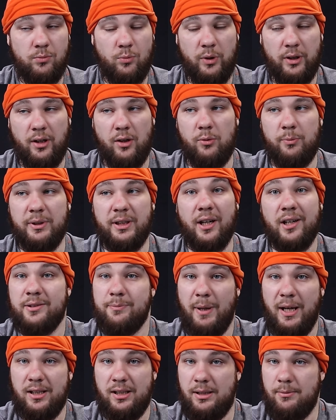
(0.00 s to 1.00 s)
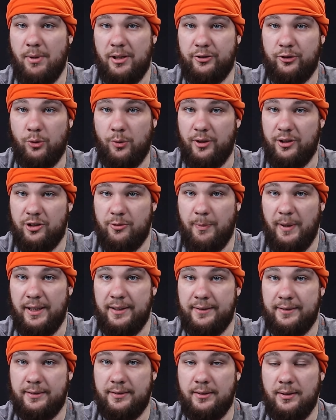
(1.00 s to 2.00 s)
where I'll be expanding my storage
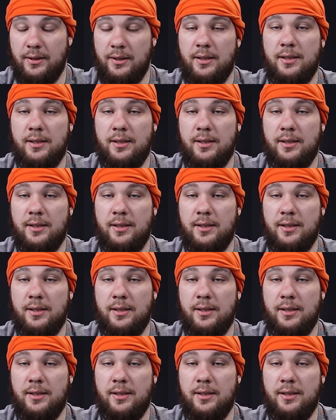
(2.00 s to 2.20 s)
space.